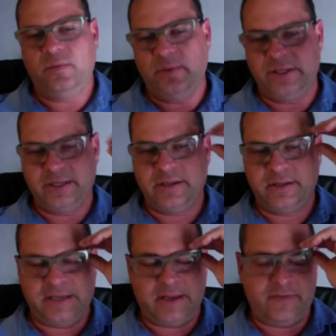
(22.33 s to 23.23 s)
we
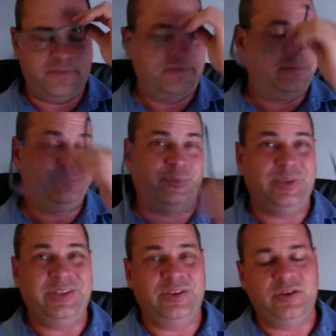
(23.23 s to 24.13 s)
didn't have
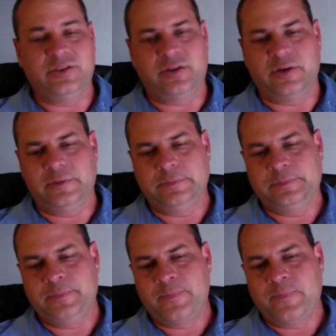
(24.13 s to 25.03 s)
20 years ago.
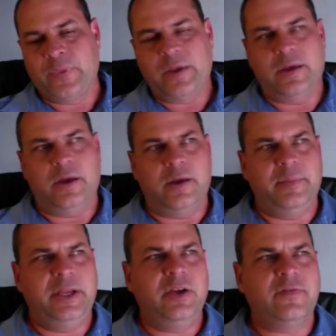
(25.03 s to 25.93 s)

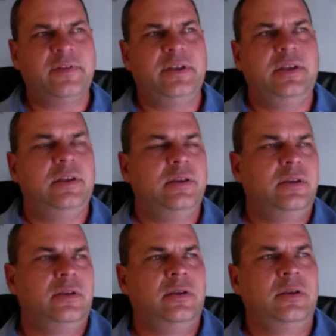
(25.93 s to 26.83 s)
Many of the
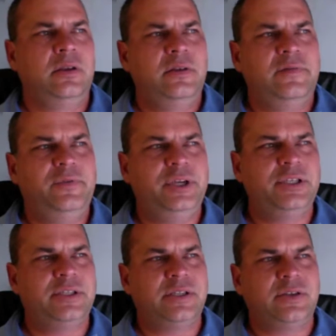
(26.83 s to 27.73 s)

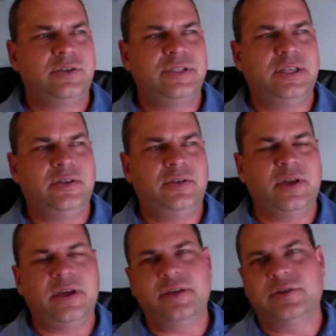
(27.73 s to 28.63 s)
fridges that you see
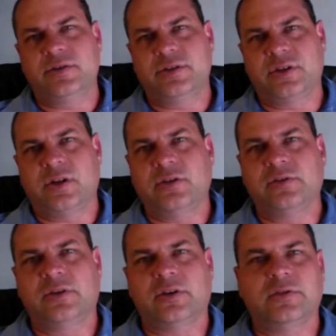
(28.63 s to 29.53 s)
today is a
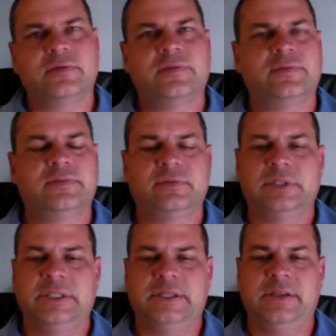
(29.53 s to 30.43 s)
result of
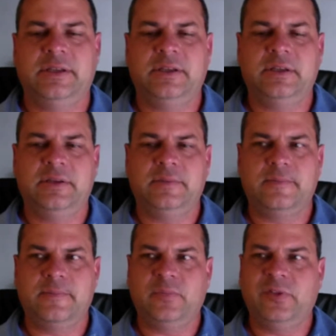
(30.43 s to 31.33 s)
the
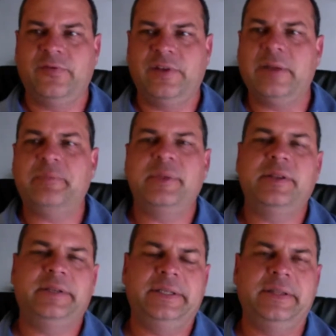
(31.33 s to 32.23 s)

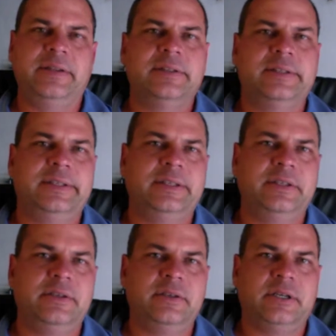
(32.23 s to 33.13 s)
development in the